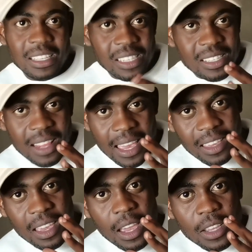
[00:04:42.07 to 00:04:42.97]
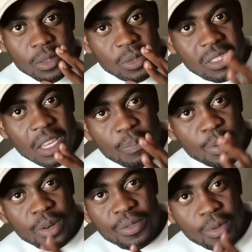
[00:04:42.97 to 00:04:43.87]
I just like to see
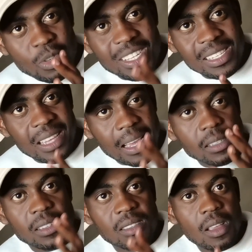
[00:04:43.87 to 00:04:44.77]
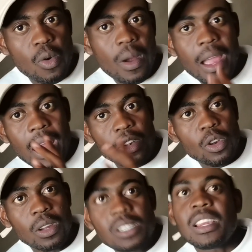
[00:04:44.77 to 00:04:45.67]
beautiful designs as they were and
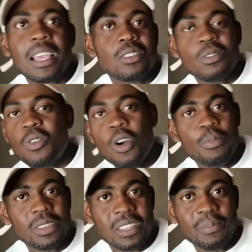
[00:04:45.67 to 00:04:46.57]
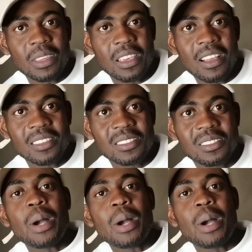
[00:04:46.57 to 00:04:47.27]
not trying to copy something else.